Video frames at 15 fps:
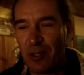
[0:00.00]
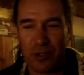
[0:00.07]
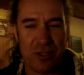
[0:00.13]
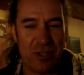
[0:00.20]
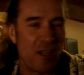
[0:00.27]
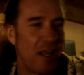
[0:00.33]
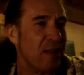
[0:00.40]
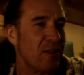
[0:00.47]
You
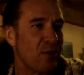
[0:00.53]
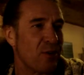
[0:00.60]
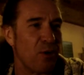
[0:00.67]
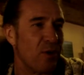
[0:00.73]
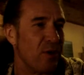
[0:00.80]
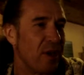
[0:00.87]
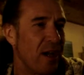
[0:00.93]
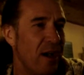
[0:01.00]
just had to
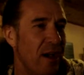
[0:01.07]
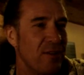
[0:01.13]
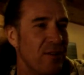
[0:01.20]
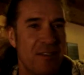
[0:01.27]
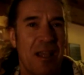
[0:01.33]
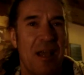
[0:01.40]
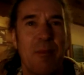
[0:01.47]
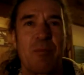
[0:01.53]
call a guy, you
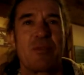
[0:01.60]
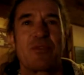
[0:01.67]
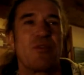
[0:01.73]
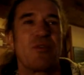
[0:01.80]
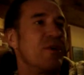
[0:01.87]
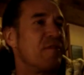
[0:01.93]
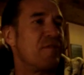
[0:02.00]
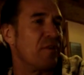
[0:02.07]
say, I'm
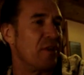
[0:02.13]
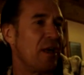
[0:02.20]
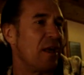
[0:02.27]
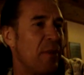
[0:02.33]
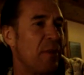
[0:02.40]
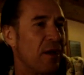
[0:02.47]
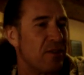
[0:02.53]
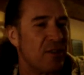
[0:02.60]
shooting for
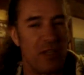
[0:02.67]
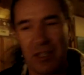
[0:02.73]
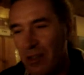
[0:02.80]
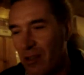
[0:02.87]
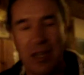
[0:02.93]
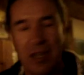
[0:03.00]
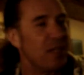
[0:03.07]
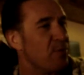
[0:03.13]
that magazine,
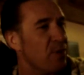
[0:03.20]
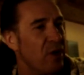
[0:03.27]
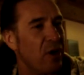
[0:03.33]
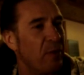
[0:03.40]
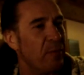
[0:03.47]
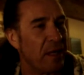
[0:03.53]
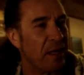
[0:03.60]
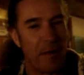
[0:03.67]
the guys were
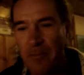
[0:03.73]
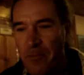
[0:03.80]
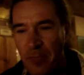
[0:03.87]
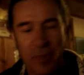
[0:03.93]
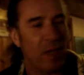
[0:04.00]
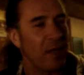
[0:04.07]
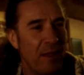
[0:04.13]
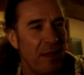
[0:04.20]
coming.
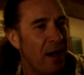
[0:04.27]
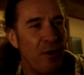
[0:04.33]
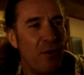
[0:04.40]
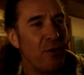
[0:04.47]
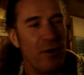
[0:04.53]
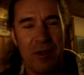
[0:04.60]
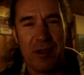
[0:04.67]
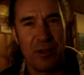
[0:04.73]

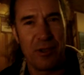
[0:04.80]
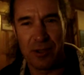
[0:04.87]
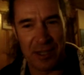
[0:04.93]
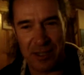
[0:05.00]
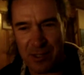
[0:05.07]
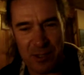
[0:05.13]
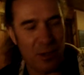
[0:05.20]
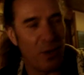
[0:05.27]
Now,
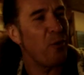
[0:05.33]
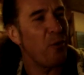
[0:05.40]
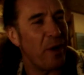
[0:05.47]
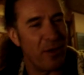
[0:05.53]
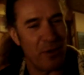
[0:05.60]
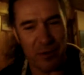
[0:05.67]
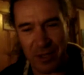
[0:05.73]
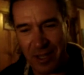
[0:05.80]
there's no
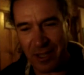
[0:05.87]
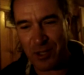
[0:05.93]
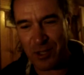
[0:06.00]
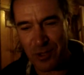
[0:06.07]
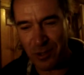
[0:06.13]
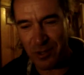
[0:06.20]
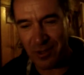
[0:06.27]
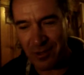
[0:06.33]
way you can
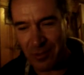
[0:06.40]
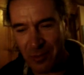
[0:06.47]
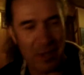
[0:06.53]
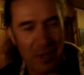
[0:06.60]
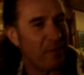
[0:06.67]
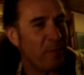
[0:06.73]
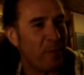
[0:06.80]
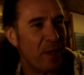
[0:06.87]
shoot
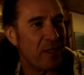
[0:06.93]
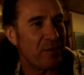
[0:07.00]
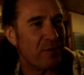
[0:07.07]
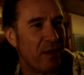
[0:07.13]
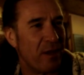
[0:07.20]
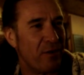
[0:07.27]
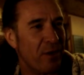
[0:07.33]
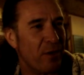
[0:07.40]
one of the best
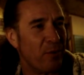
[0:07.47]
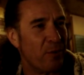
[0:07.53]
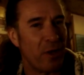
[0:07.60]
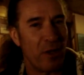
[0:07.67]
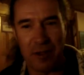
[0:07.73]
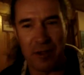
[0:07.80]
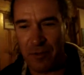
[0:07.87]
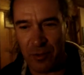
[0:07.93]
riders in the
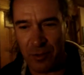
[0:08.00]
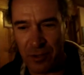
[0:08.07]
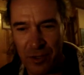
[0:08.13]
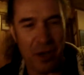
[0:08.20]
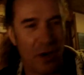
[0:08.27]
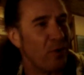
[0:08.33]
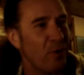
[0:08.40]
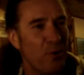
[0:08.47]
world if you're
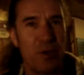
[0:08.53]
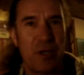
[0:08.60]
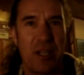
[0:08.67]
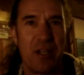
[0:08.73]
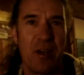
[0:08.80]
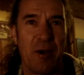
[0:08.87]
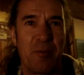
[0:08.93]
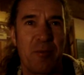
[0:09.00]
not
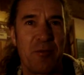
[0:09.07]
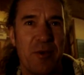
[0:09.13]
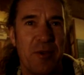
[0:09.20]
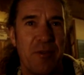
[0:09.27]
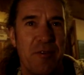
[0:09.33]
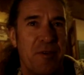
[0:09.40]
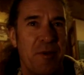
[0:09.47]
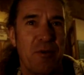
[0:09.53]
hooking up
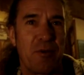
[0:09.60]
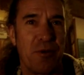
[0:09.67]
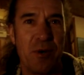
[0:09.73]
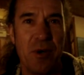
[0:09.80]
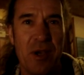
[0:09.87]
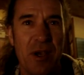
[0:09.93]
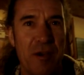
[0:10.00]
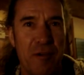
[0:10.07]
with a film crew.
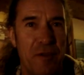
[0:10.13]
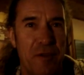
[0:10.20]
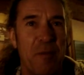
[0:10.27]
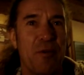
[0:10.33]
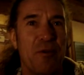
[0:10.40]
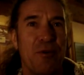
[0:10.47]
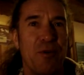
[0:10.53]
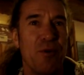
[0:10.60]

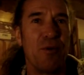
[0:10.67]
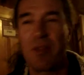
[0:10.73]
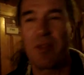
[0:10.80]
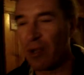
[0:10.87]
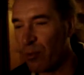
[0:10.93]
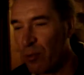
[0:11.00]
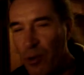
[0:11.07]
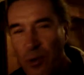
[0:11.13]
Film crew,
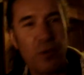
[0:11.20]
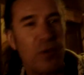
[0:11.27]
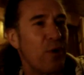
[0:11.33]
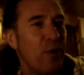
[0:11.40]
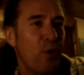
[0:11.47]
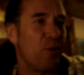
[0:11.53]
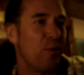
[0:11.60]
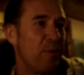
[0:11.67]
they rule
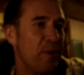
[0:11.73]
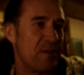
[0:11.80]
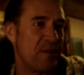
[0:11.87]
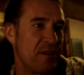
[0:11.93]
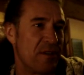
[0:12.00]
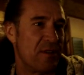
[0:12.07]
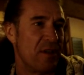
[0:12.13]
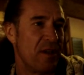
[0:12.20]
the whole
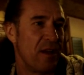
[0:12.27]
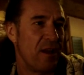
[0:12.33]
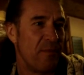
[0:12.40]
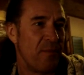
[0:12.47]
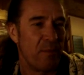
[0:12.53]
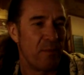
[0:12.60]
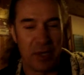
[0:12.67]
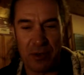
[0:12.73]
business,
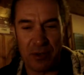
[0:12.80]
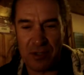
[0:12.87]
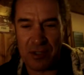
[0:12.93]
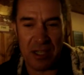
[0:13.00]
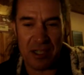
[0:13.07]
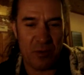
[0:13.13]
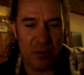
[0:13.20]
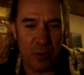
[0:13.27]
because
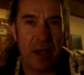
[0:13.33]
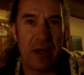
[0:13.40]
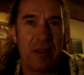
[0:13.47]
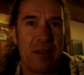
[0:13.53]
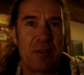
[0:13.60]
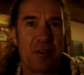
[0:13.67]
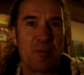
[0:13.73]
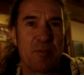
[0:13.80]
that's where
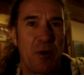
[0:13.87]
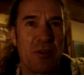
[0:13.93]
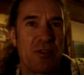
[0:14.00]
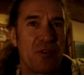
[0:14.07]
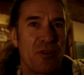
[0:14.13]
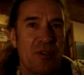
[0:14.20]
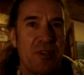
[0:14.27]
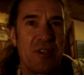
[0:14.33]
the
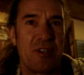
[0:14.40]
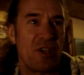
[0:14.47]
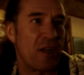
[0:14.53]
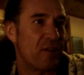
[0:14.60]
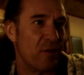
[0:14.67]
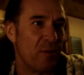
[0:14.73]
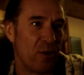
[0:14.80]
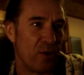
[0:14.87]
sponsors
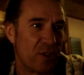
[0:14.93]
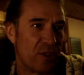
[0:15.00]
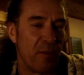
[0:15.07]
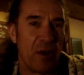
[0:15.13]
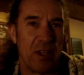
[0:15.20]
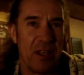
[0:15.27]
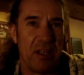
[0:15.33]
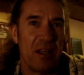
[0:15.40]
inject the most
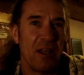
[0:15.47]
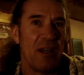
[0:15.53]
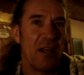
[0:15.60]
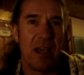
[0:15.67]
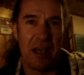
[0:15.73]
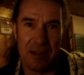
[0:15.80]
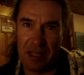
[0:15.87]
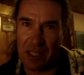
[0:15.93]
money,
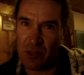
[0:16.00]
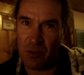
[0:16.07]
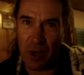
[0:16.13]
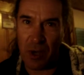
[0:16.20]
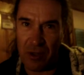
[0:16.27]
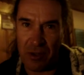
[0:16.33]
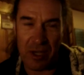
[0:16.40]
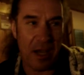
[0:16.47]
and that's
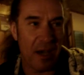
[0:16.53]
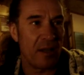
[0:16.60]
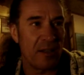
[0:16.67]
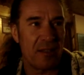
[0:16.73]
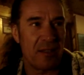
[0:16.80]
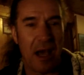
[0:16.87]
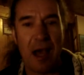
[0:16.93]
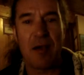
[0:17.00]
why the
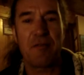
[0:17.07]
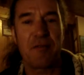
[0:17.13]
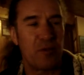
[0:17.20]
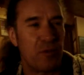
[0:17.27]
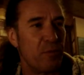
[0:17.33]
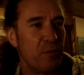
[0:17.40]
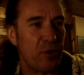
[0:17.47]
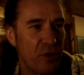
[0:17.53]
guys have
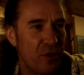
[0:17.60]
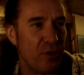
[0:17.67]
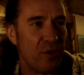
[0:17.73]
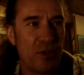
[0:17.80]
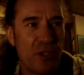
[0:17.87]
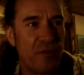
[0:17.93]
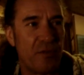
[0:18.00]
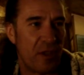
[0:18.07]
to
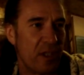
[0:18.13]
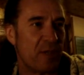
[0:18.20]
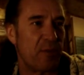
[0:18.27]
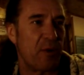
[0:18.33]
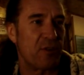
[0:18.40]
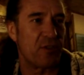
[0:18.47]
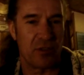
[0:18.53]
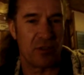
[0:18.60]
produce for their
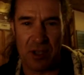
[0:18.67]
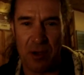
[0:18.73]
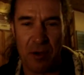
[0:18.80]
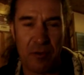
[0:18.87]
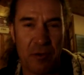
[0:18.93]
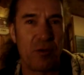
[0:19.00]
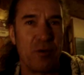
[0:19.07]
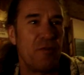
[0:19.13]
sponsors
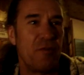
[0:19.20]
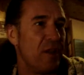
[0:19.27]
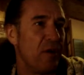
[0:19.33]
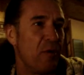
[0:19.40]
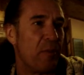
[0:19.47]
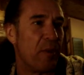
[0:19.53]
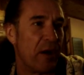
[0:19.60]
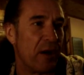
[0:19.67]
a good
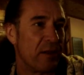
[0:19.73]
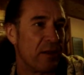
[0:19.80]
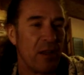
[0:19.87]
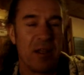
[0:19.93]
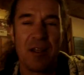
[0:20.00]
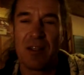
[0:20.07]
video part.